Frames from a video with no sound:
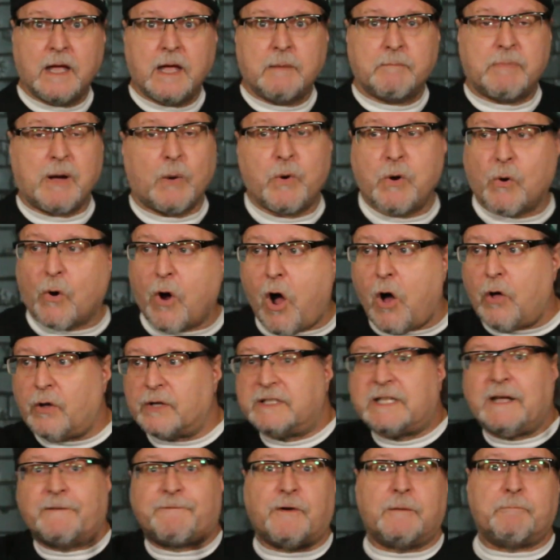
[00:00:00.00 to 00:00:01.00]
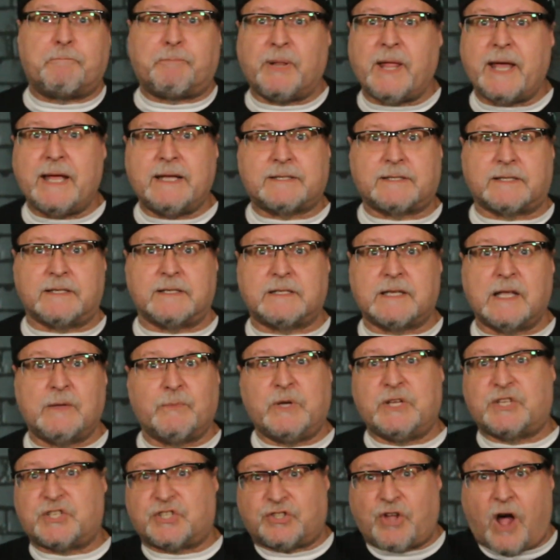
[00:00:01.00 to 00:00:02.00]
But we were all at different places, and
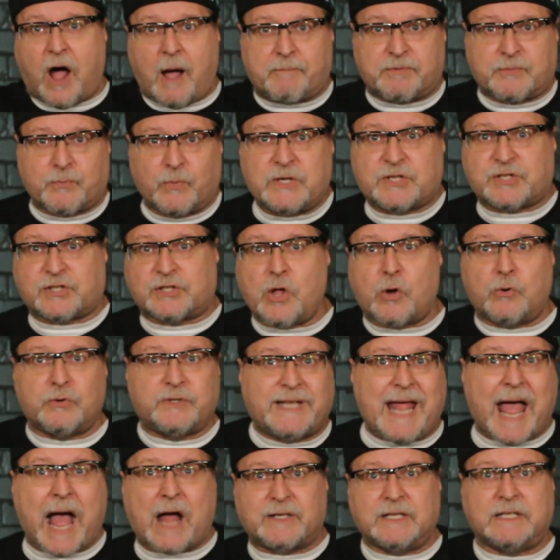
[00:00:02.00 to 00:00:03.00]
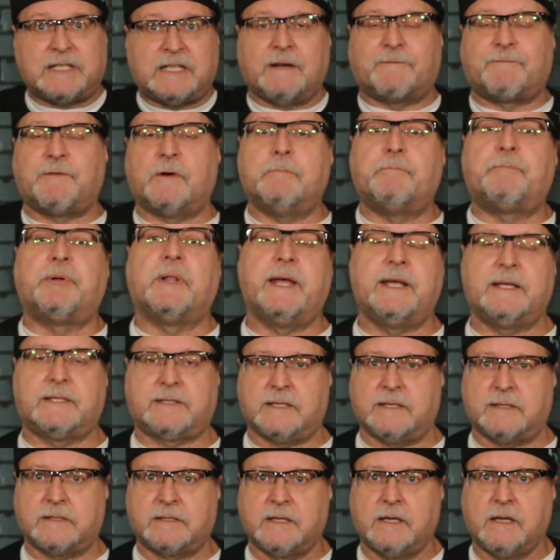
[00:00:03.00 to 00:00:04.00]
we slowed down at different
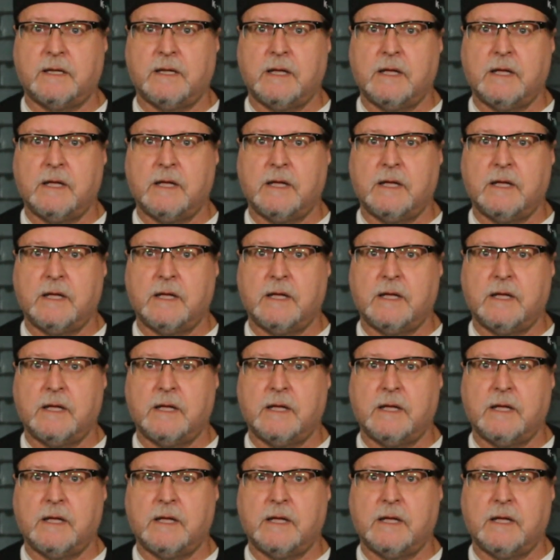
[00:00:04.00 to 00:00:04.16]
places.